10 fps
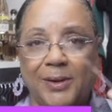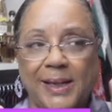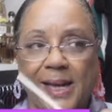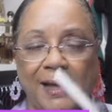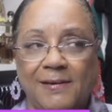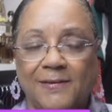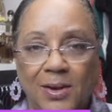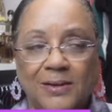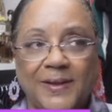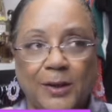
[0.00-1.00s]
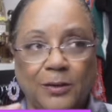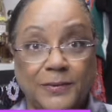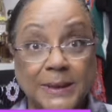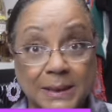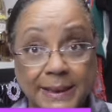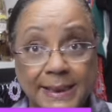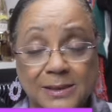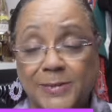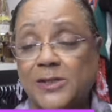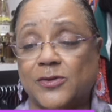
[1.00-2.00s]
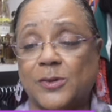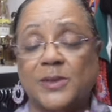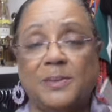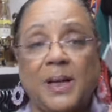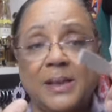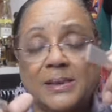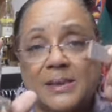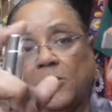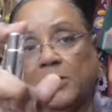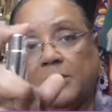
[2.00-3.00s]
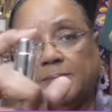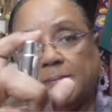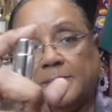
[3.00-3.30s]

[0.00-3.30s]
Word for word: I'm going to have all of that hopefully linked in my description box or